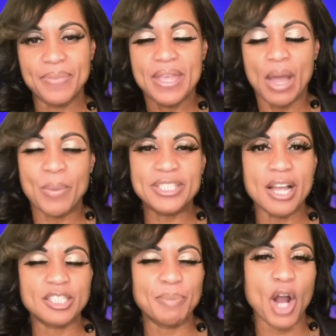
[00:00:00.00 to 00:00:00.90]
And we
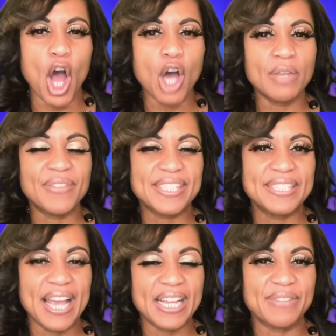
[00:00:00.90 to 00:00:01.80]
talked about all of this
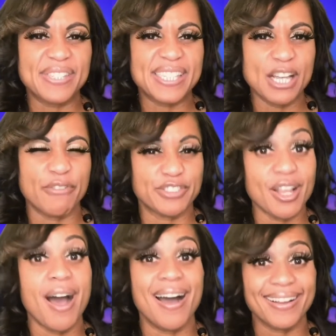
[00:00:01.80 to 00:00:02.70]
negative
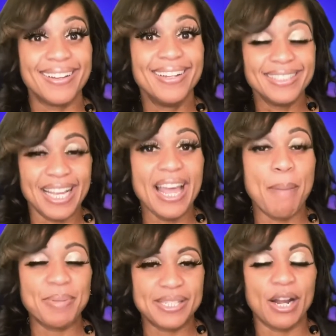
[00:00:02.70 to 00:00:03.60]
self-talk that
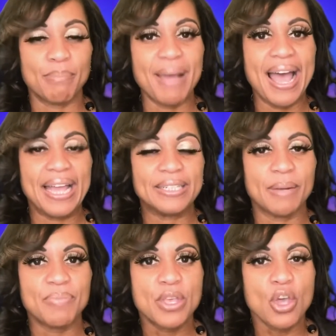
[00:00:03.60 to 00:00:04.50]
happens in our
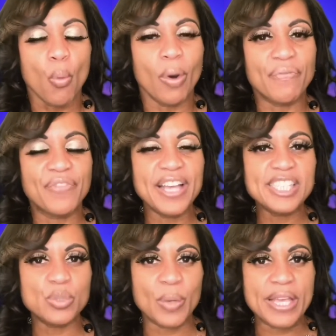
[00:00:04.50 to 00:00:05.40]
mind. Well,
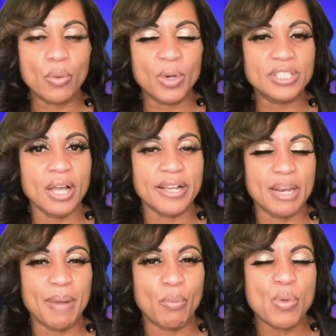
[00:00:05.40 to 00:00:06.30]
this week we're talking
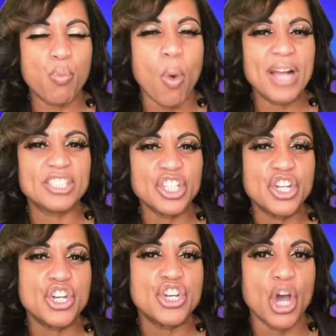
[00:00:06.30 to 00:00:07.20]
about we want to
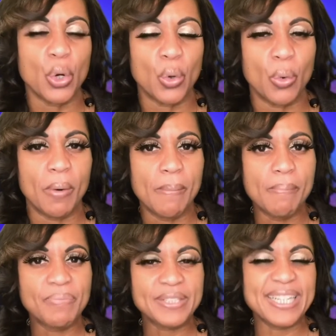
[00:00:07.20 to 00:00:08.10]
know,
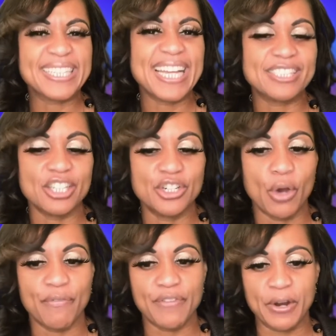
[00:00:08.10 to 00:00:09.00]
to get to
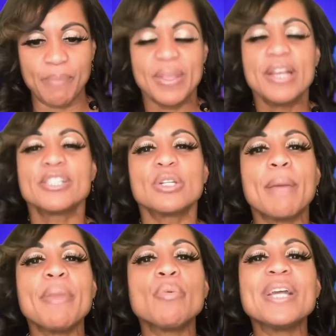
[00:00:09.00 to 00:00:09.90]
know fear. So
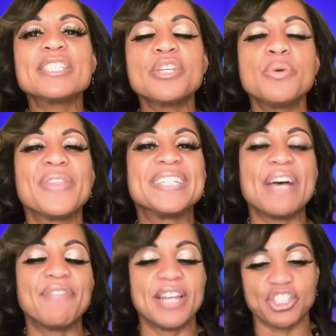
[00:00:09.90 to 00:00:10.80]
let me read to you the
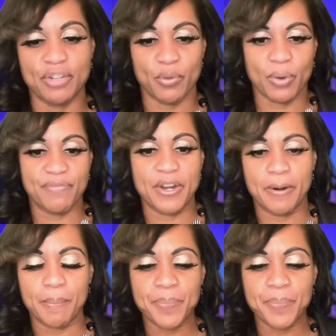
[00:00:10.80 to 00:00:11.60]
definition of the word fear.